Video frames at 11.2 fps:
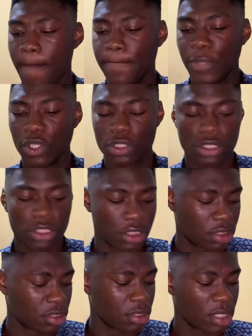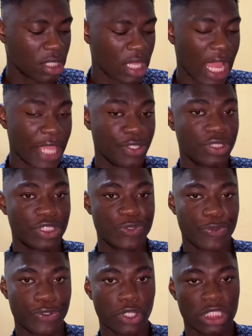but I use this
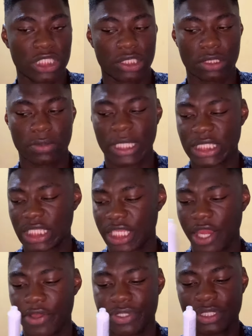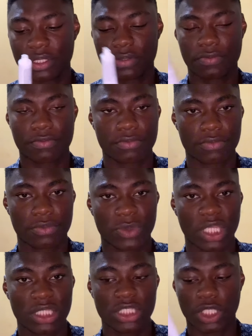product in my skincare routine,
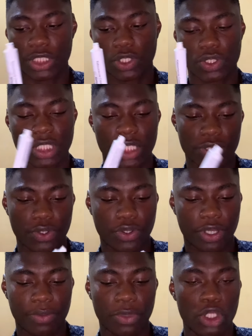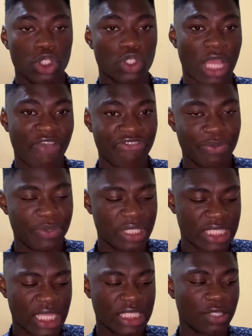this ketoconazole cream. So half a pea
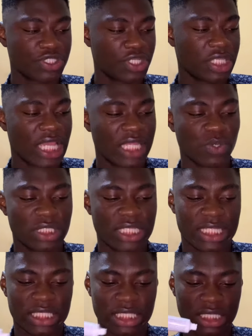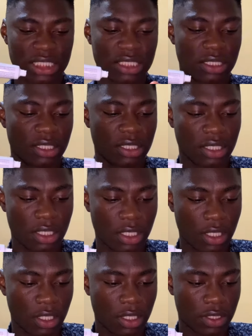size, I'll show you guys what that is.
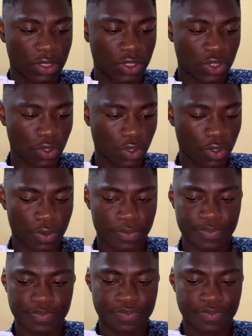So